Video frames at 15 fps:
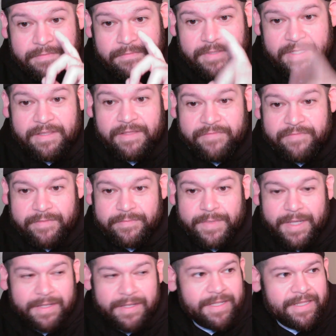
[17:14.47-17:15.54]
We love them.
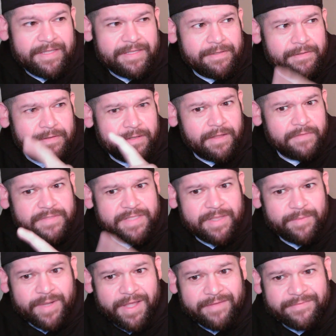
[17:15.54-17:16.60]
Lee loves
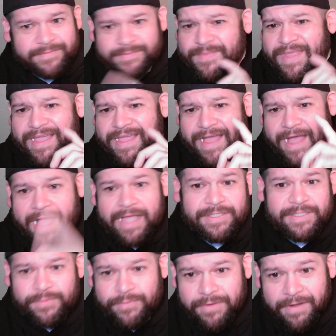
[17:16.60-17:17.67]
them knives. I
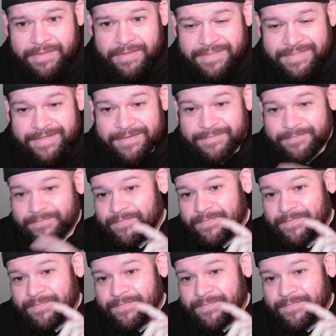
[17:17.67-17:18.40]
screwed all this up.